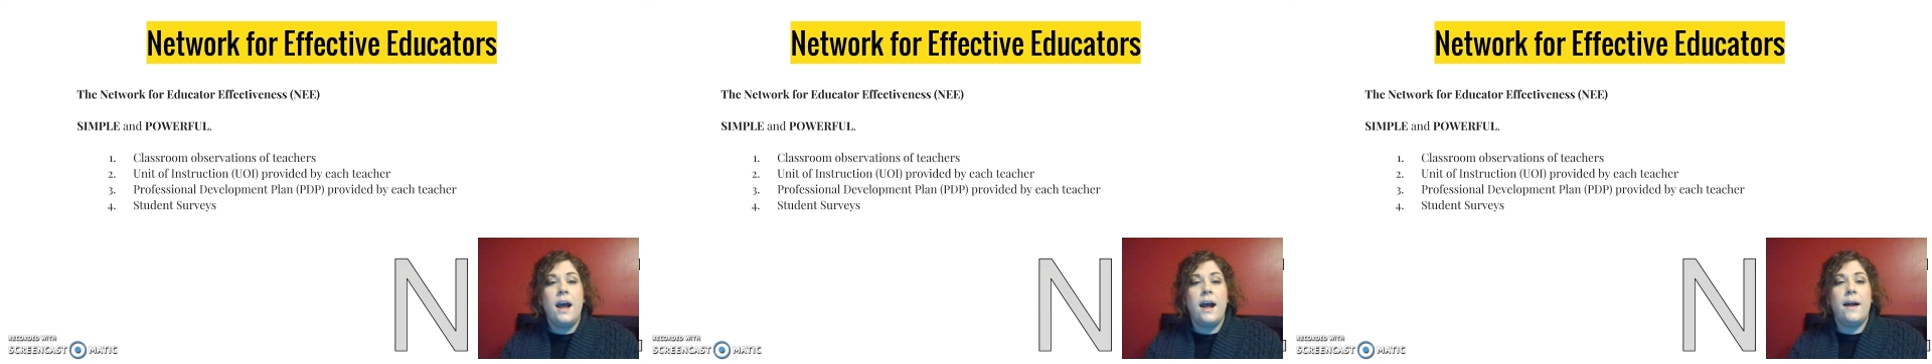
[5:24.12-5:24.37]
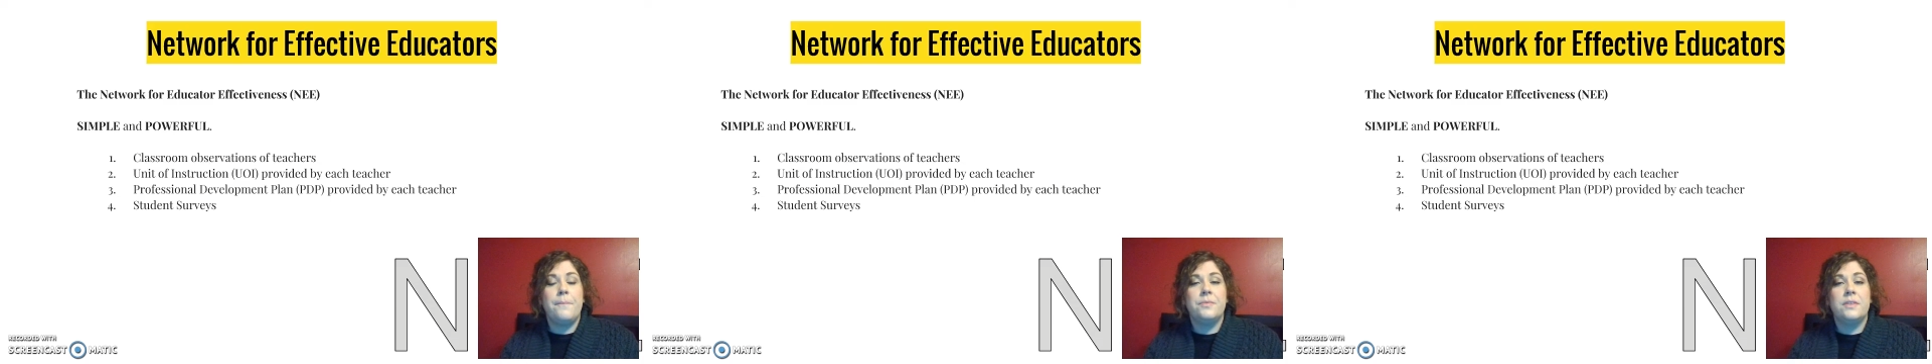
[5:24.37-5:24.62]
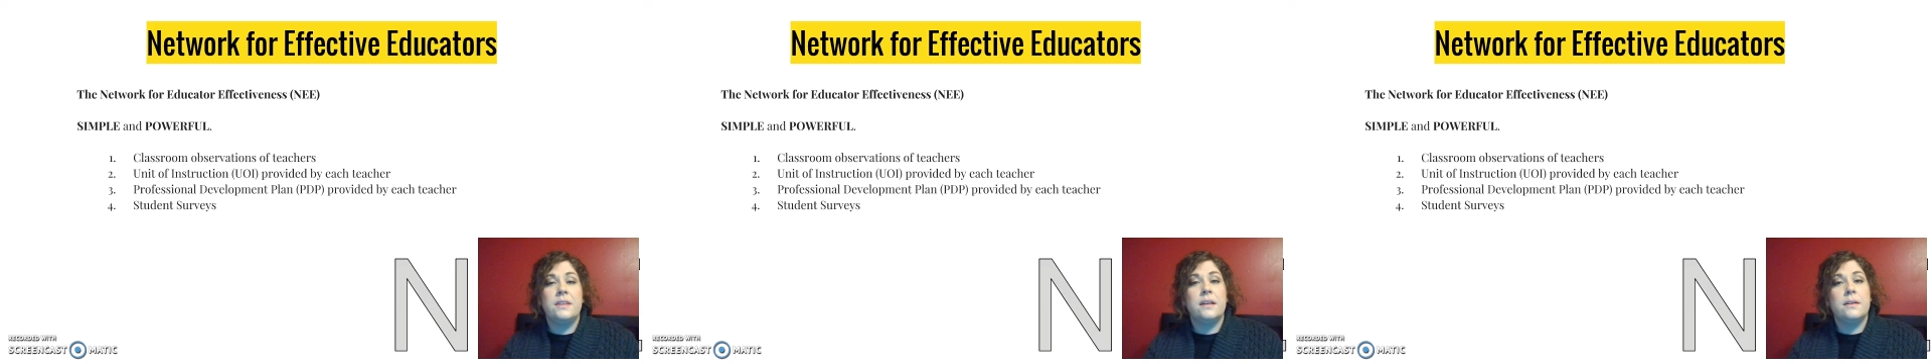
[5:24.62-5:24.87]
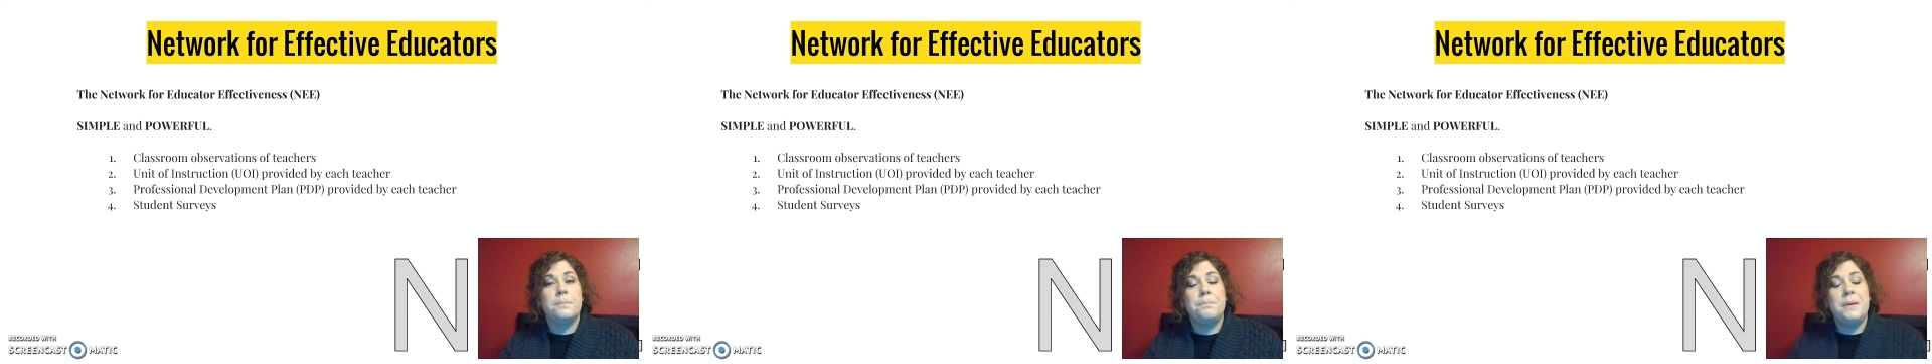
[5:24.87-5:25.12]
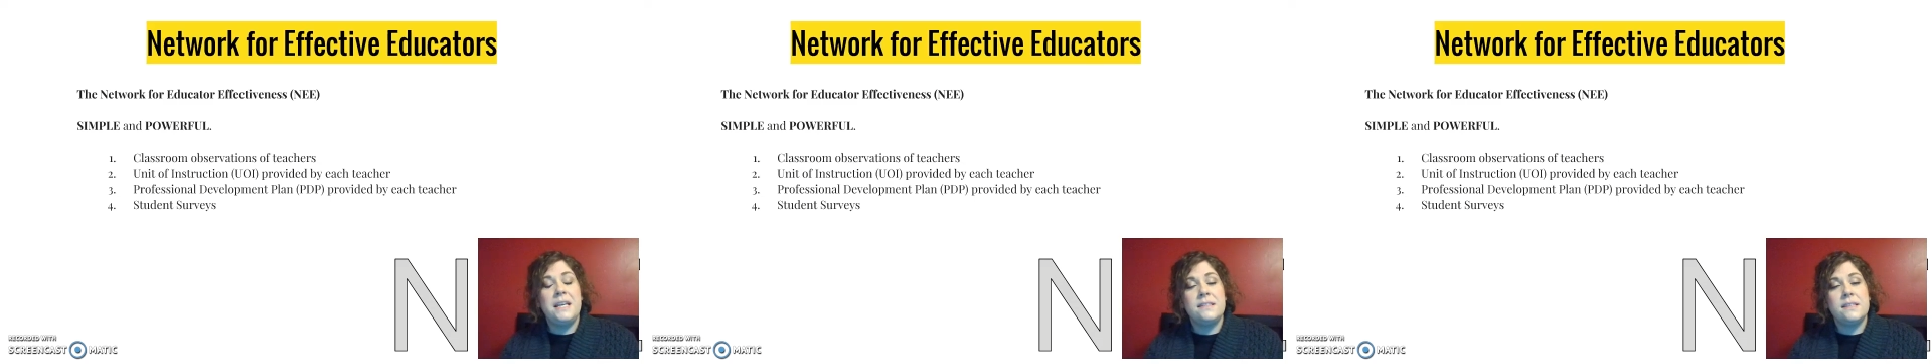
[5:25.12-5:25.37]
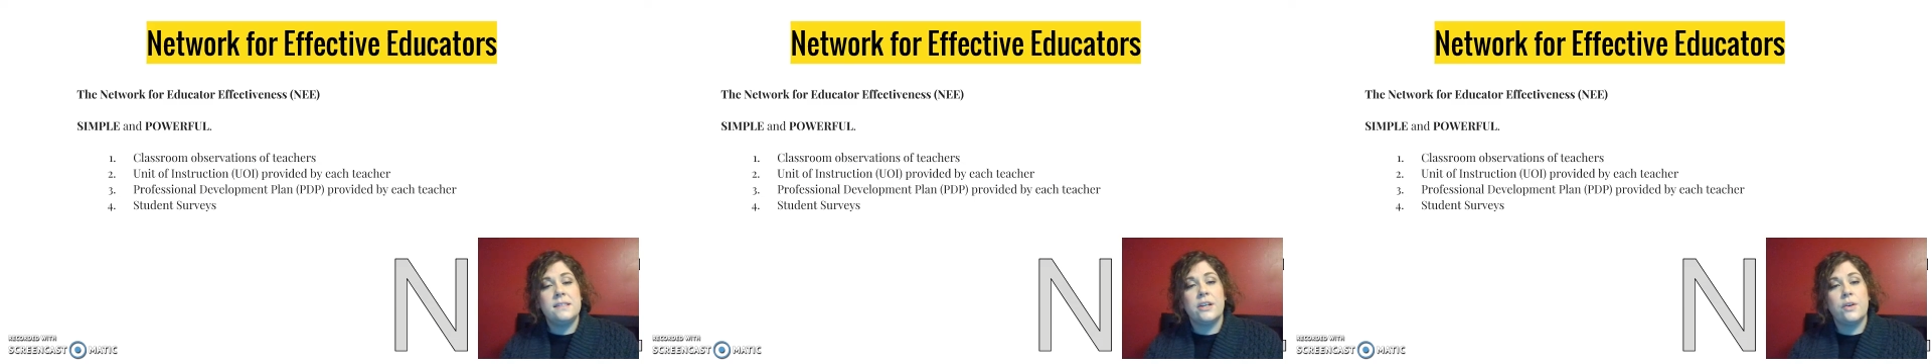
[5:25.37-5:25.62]
The
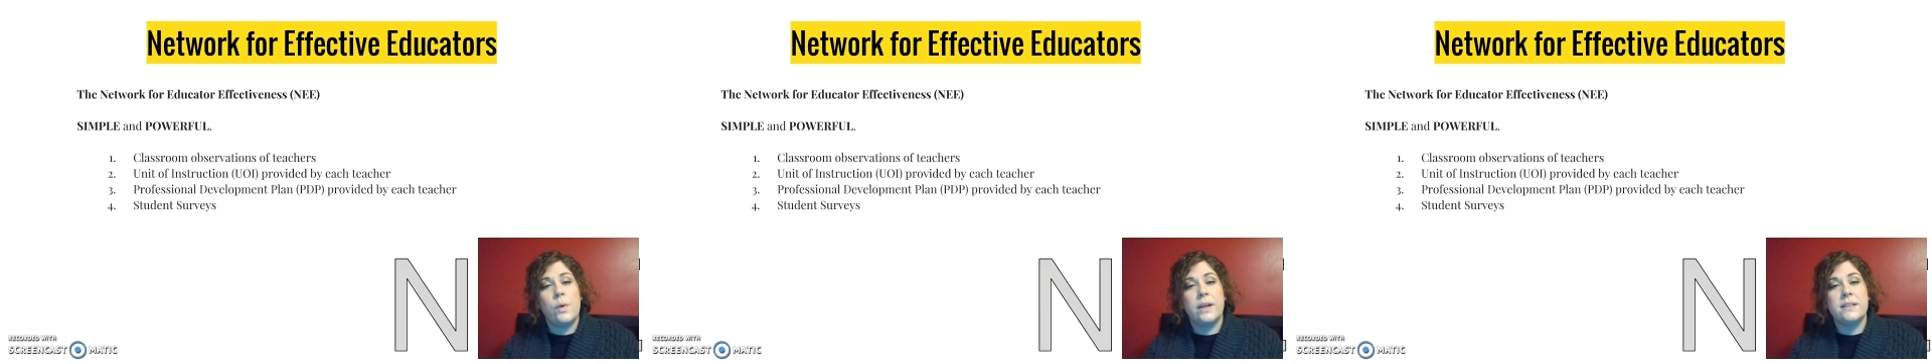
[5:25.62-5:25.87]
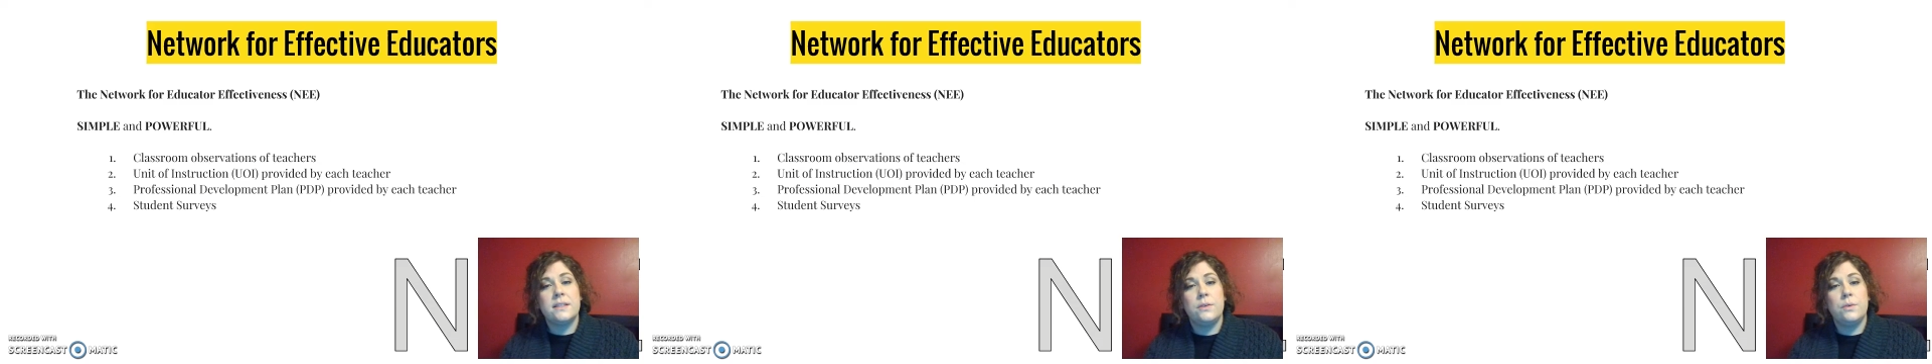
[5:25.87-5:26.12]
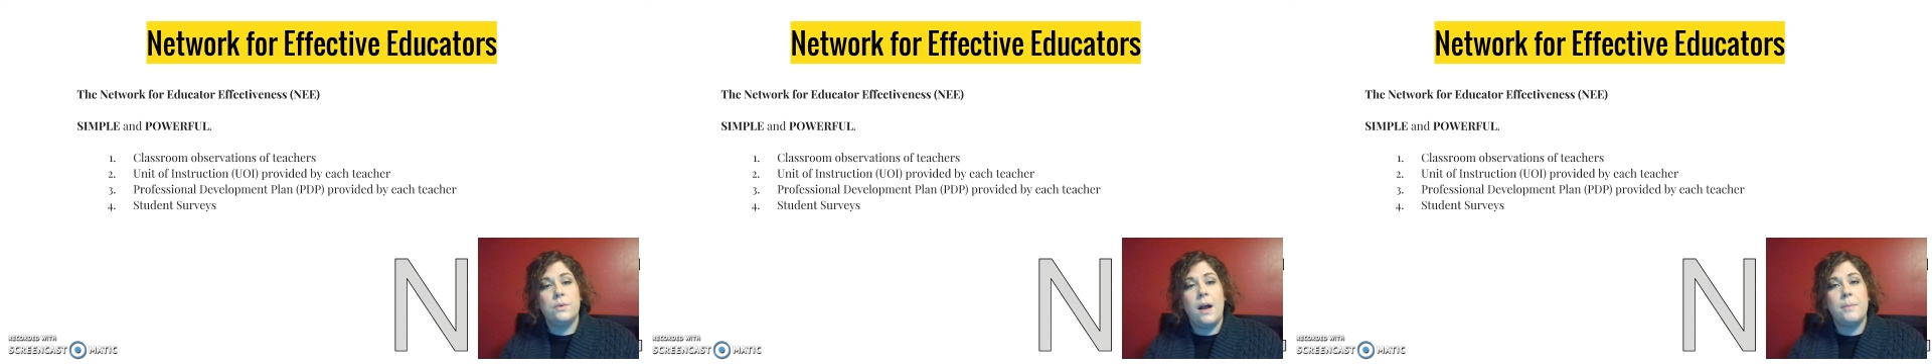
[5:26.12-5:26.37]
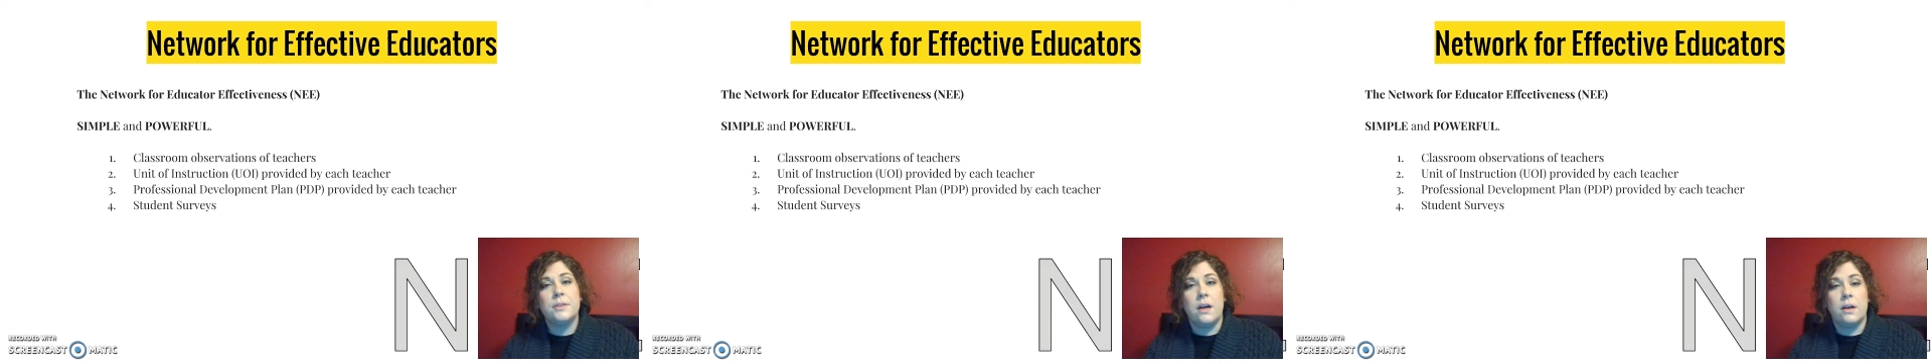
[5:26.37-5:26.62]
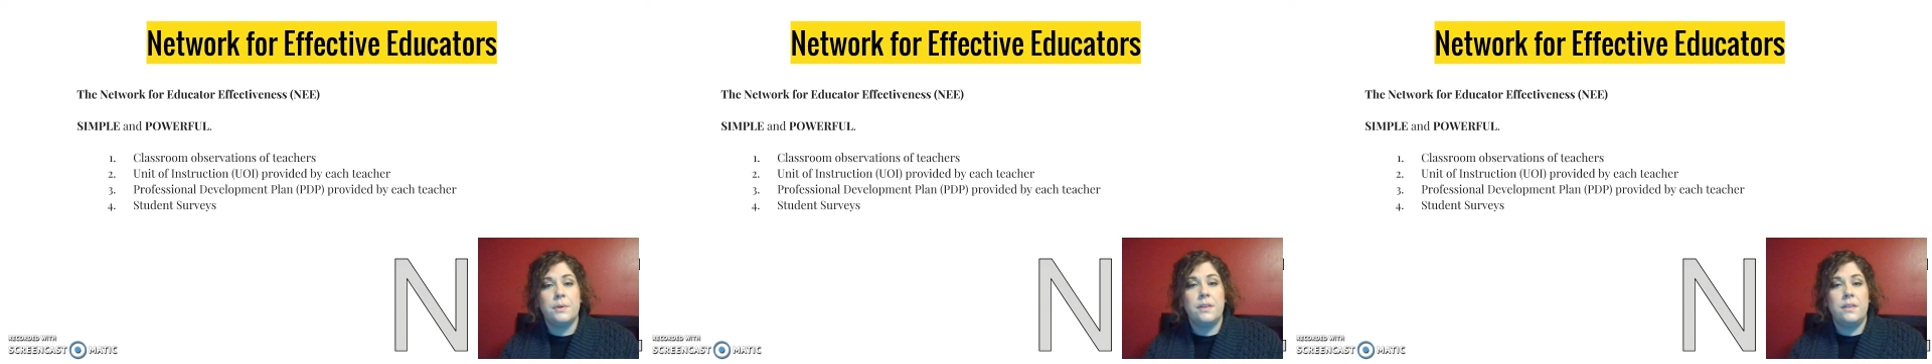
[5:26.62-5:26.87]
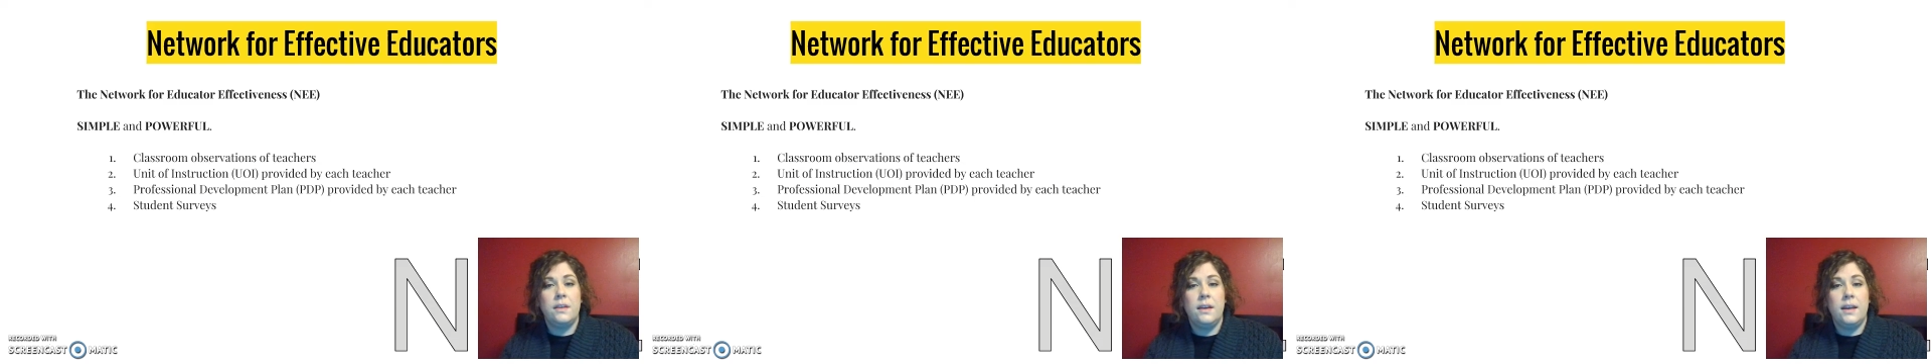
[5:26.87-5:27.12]
pieces that are going to come along
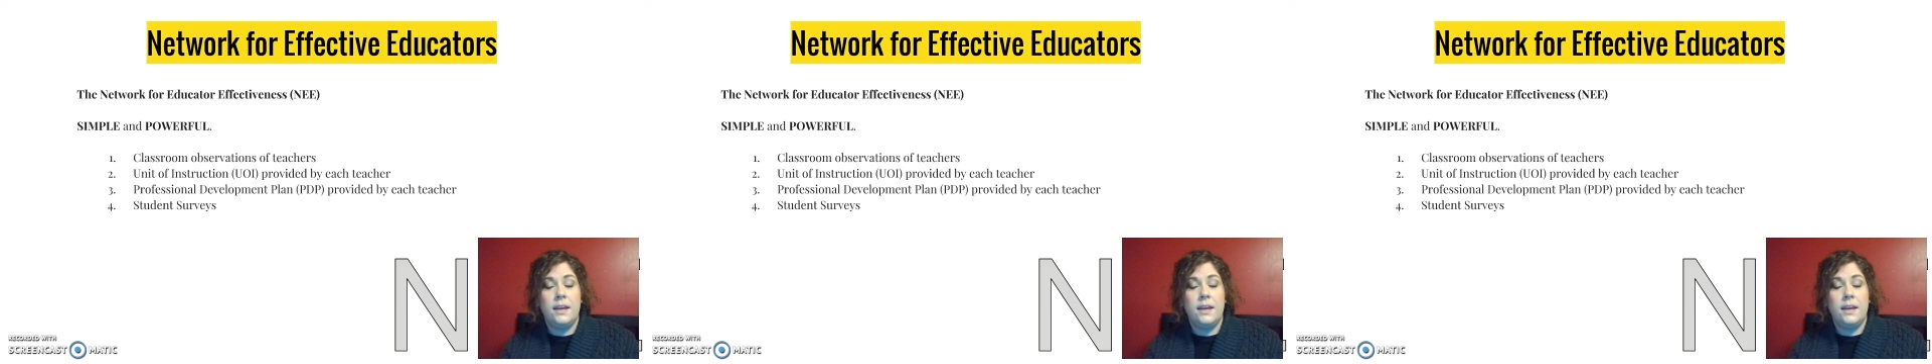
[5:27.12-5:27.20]
with the